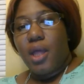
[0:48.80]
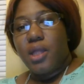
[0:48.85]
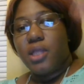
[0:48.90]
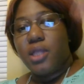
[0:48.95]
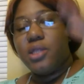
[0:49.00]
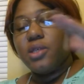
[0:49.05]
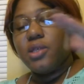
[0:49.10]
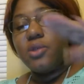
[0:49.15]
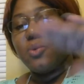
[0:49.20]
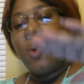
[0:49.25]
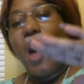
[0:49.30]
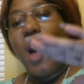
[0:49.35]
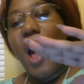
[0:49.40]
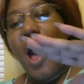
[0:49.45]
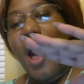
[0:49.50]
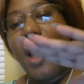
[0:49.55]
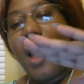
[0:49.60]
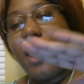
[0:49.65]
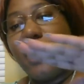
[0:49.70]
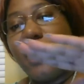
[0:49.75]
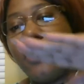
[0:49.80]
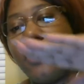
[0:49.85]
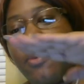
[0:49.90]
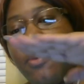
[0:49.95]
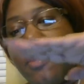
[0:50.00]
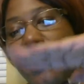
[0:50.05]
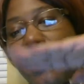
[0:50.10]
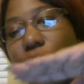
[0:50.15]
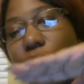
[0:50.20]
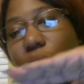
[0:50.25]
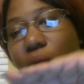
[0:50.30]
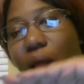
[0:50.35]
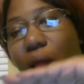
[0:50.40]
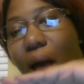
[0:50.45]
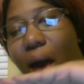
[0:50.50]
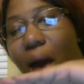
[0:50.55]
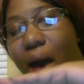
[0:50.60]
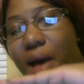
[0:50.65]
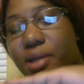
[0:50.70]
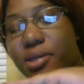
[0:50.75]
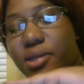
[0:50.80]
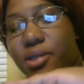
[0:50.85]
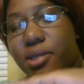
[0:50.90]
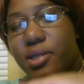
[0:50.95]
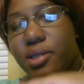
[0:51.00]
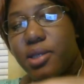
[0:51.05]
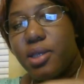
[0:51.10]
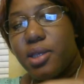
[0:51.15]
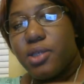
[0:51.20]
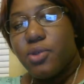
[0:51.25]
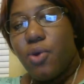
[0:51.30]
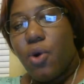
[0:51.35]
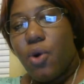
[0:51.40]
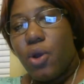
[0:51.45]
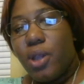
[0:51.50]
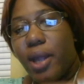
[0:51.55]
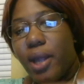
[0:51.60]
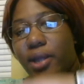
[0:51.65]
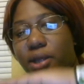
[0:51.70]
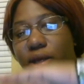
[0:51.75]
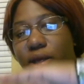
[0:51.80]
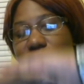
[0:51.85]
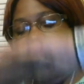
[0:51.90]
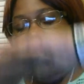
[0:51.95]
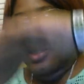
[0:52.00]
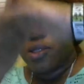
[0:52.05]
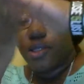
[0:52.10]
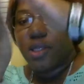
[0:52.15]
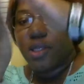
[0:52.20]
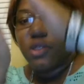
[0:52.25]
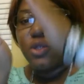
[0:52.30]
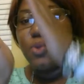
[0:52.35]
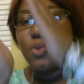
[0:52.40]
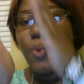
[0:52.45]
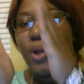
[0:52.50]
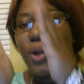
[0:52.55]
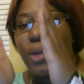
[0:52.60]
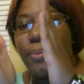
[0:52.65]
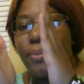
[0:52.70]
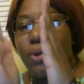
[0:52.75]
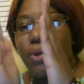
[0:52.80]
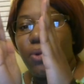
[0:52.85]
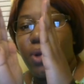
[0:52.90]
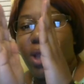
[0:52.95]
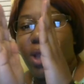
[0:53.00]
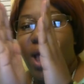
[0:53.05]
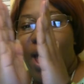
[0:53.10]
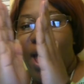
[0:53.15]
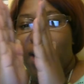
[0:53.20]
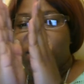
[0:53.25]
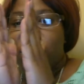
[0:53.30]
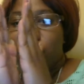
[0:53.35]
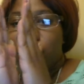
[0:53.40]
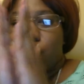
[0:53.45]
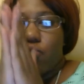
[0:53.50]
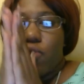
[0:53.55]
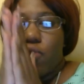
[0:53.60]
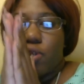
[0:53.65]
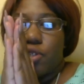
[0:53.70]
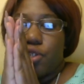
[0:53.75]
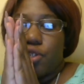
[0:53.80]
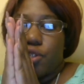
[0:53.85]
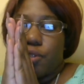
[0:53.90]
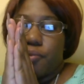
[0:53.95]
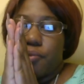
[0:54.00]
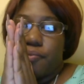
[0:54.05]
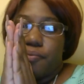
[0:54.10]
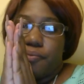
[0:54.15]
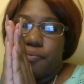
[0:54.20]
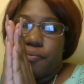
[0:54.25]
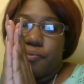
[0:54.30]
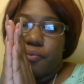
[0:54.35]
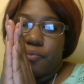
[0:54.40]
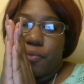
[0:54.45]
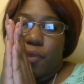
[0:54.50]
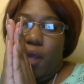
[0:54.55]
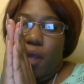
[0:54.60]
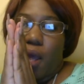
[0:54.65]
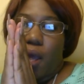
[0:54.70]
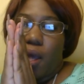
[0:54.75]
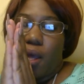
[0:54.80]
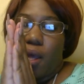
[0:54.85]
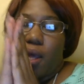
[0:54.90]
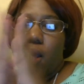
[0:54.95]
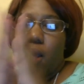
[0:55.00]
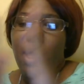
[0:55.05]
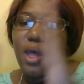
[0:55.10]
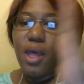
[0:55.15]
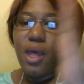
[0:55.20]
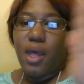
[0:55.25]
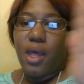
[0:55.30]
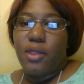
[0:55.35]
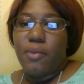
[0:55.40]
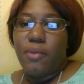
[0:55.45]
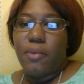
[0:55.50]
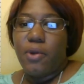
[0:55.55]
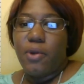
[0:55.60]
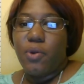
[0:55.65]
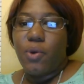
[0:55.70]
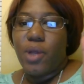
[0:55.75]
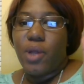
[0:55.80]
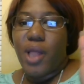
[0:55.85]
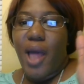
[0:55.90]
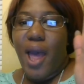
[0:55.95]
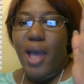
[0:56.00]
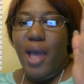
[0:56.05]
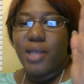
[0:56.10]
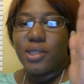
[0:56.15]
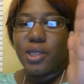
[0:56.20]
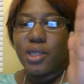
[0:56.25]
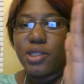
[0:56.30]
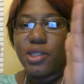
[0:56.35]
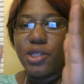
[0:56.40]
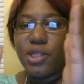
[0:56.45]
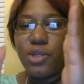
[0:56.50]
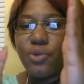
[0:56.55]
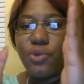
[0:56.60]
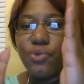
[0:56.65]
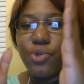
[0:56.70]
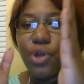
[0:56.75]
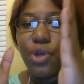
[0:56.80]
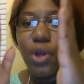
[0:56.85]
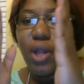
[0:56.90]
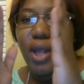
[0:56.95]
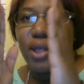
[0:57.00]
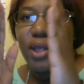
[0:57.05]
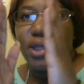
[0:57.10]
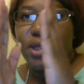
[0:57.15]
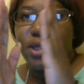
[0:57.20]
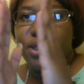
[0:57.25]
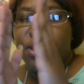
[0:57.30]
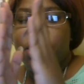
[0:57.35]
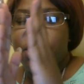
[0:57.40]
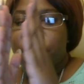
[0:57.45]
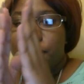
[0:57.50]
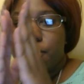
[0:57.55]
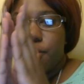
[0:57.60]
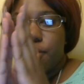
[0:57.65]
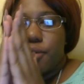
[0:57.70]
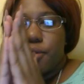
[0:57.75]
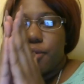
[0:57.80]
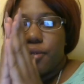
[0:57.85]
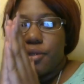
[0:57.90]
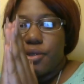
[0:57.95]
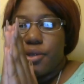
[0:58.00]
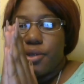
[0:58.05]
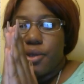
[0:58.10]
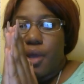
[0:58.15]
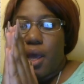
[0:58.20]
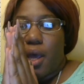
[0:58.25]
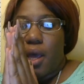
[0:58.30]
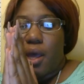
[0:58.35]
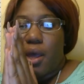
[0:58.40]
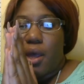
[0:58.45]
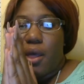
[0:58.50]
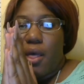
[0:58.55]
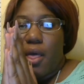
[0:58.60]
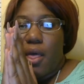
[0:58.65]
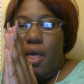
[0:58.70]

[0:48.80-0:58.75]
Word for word: This is why the middle class is going like this. This is why the middle class is crunching. Okay? The middle class continues to go like this okay?